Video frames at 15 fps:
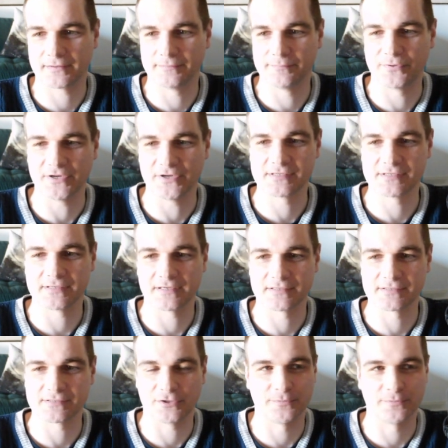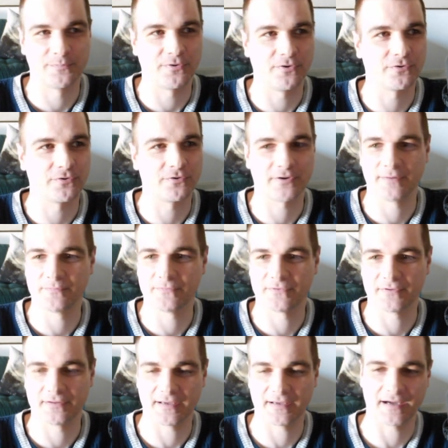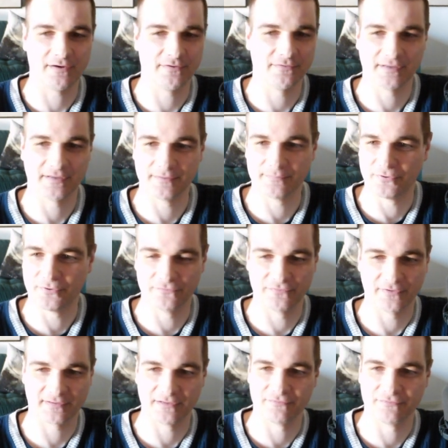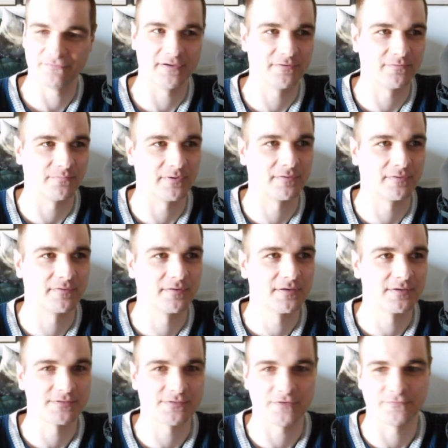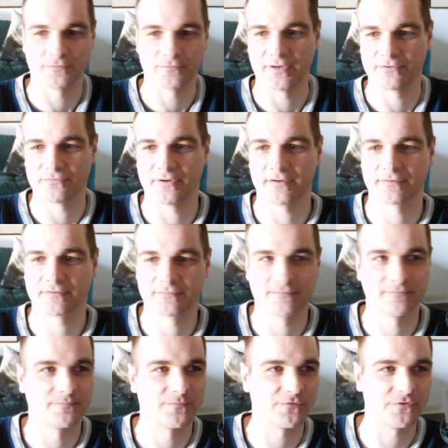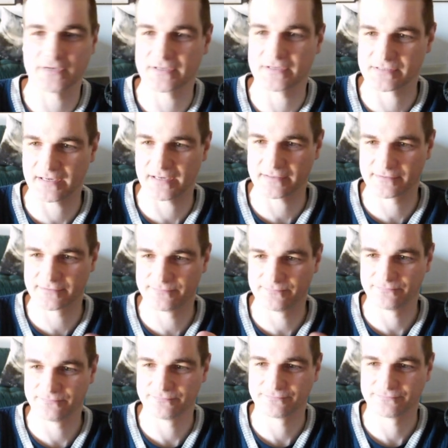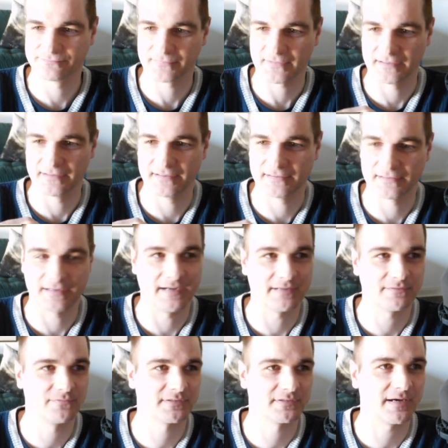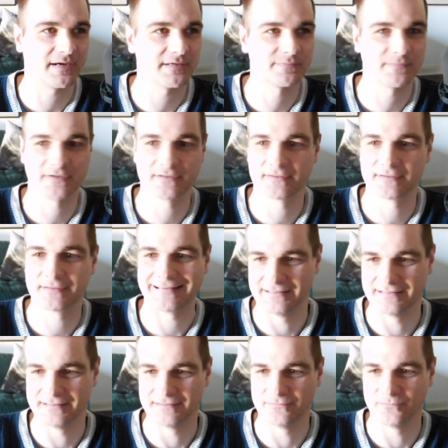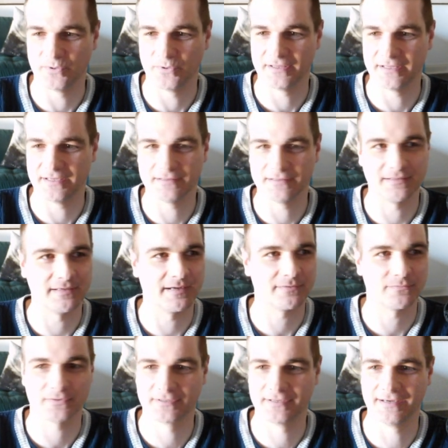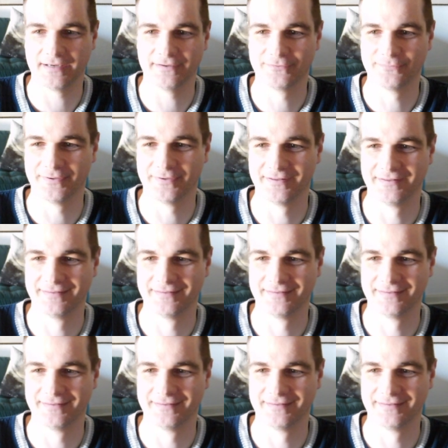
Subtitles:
presets are programmed and how they perfectly fit with some of my tracks. So that's that little advertisement within the advertisement.